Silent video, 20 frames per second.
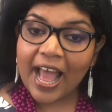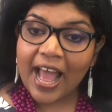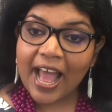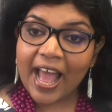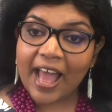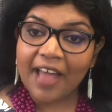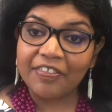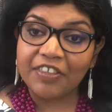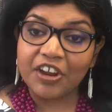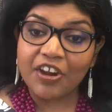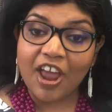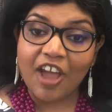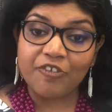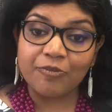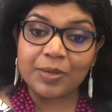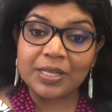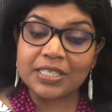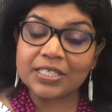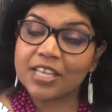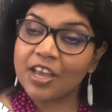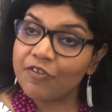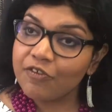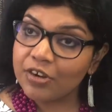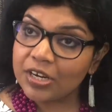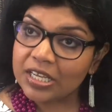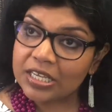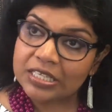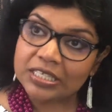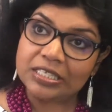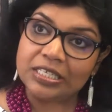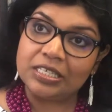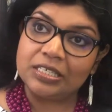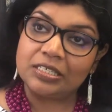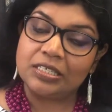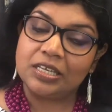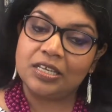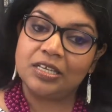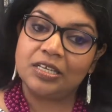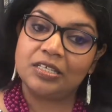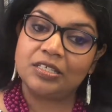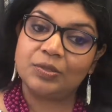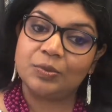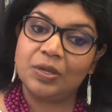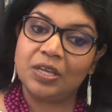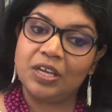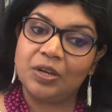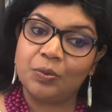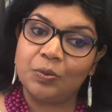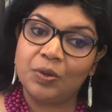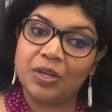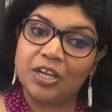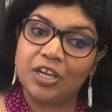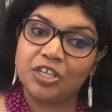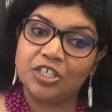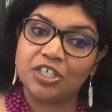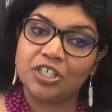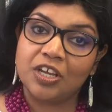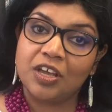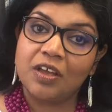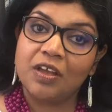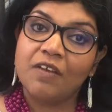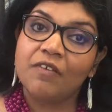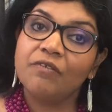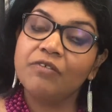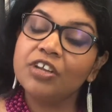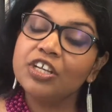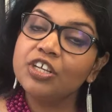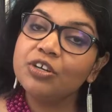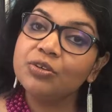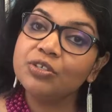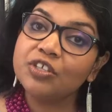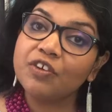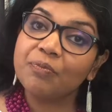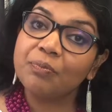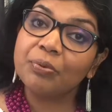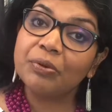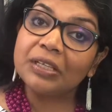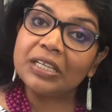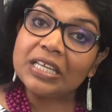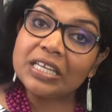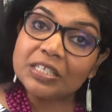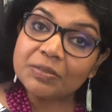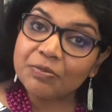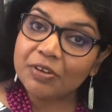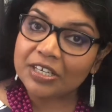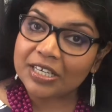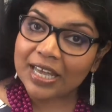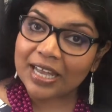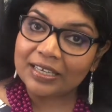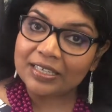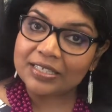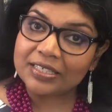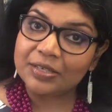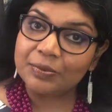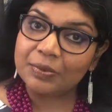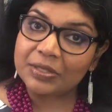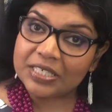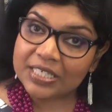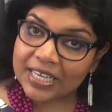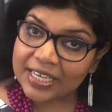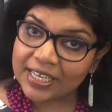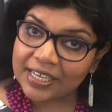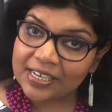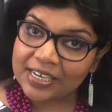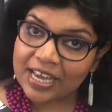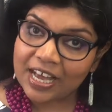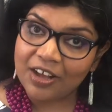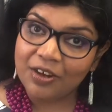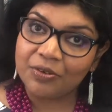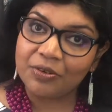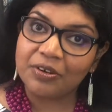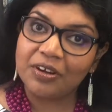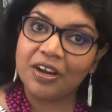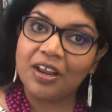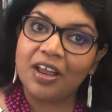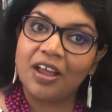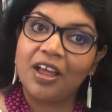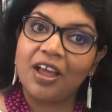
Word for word: And there have been several instances in which videos of police brutality were taken down